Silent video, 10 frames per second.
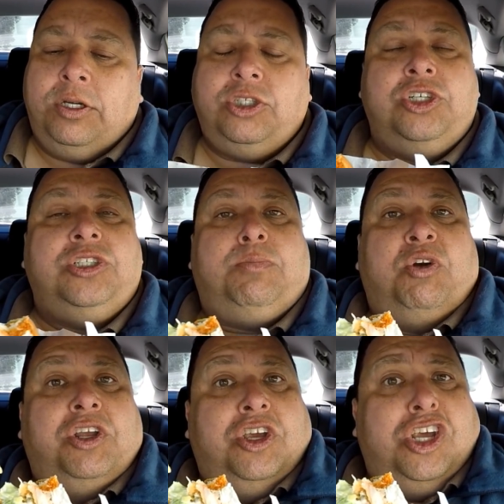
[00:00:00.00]
This is
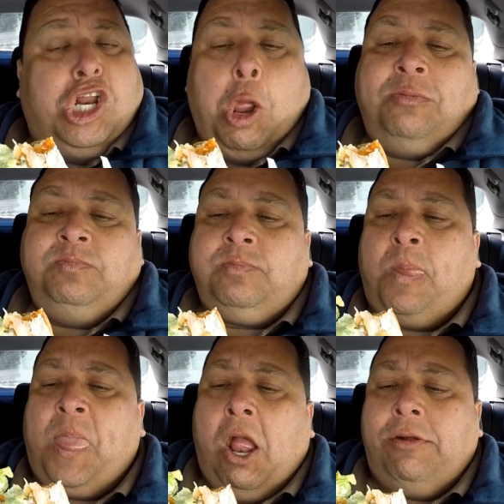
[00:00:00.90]
pretty good.
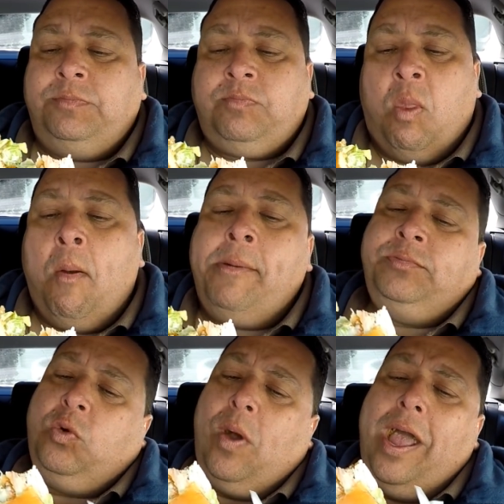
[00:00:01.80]

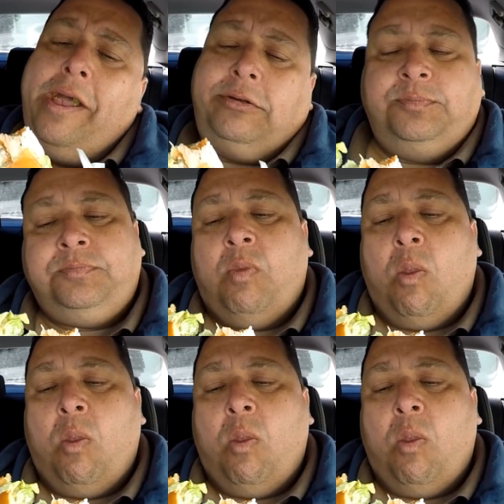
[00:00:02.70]
Wow.